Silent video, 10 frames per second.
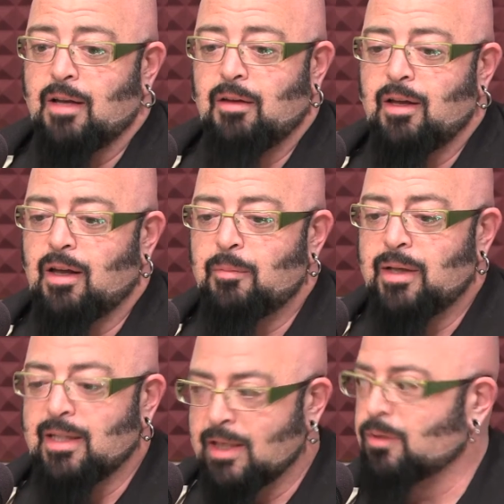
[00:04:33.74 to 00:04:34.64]
I
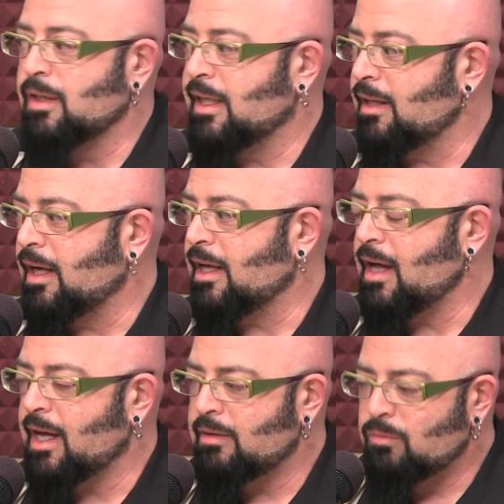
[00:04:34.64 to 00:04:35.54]
mean, literally,
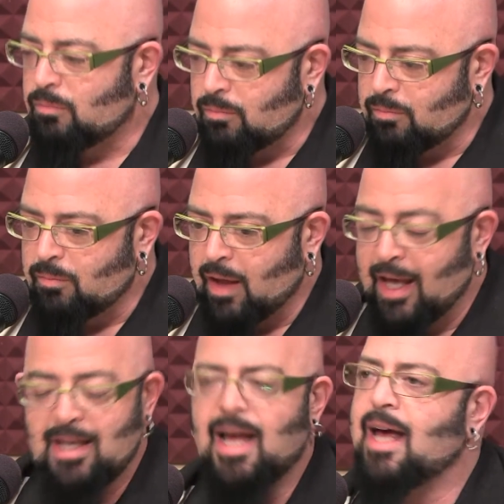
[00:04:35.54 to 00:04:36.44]
I
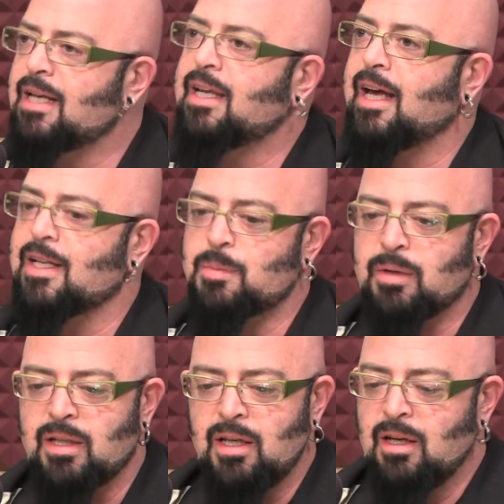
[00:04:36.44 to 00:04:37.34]
had cats,
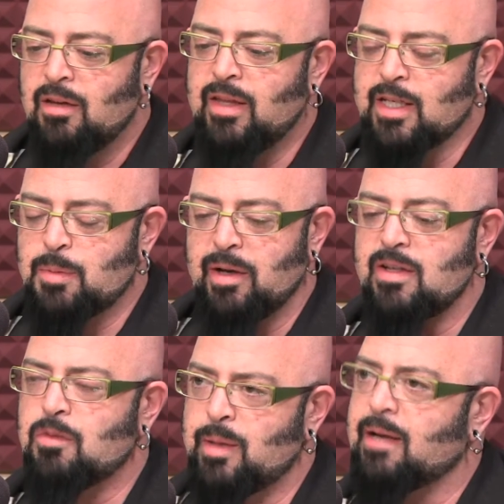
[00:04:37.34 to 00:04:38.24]
but the
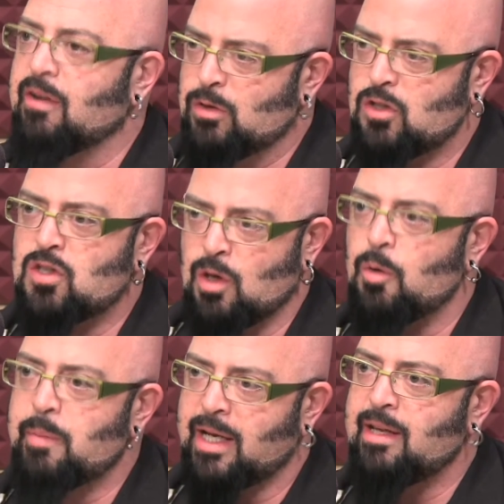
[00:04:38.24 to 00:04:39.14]
experience of being around so
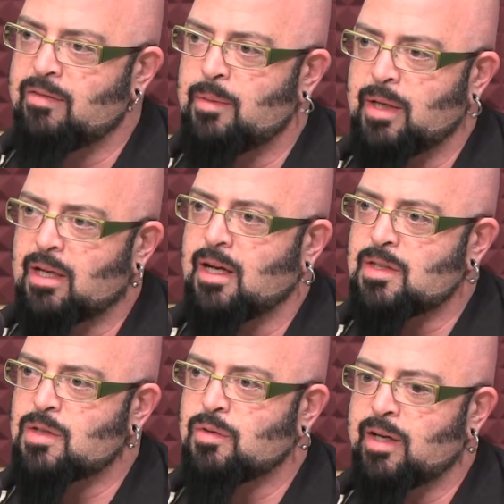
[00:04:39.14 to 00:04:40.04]
many of them in a
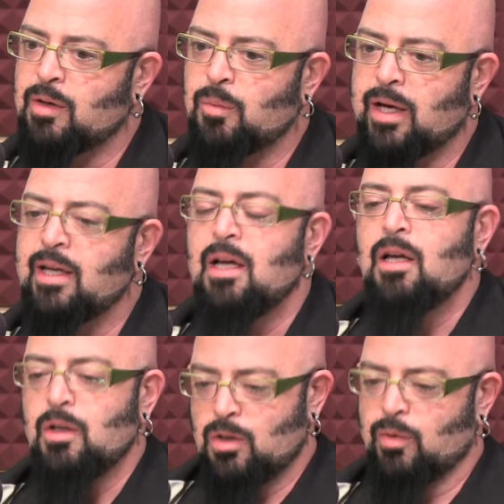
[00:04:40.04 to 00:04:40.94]
concentrated way
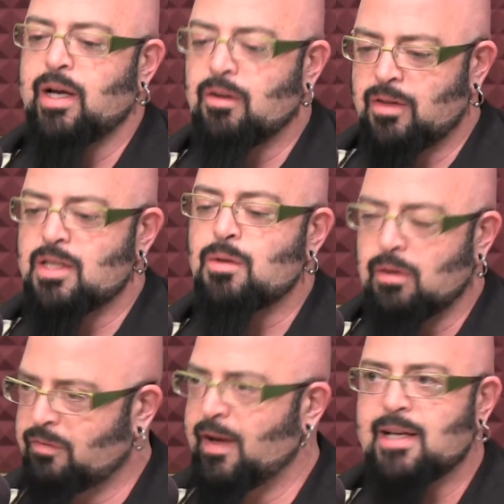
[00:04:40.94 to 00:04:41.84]
triggered this sort
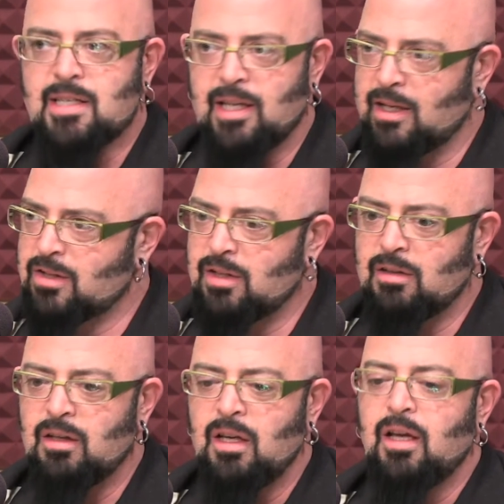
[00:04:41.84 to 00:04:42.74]
of
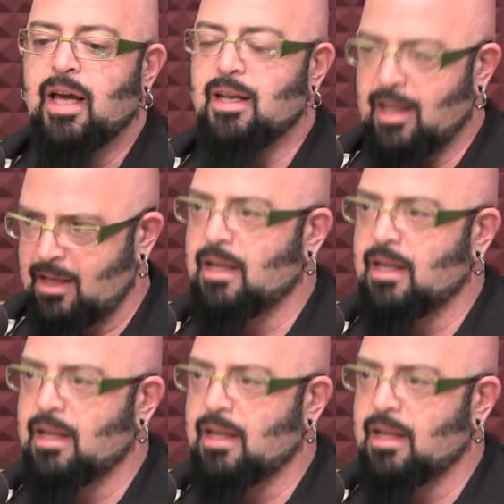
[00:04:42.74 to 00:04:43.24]
fascination and